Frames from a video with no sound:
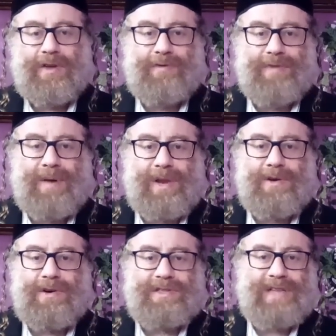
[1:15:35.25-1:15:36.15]
Her family
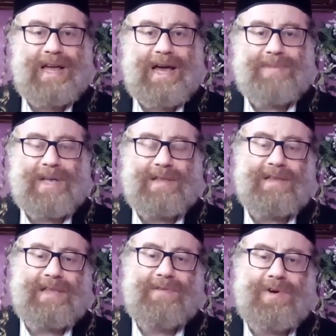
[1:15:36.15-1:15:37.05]
goes there, I'm
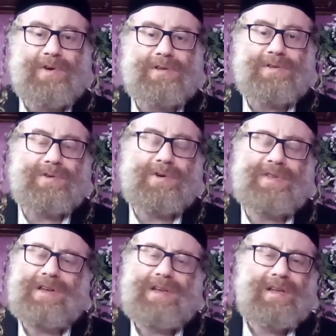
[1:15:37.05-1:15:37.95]
not never going to go
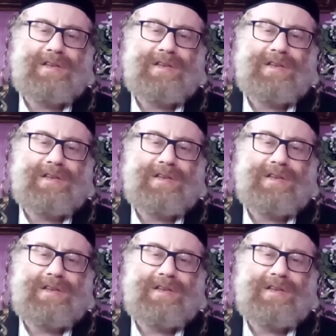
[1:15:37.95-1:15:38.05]
there.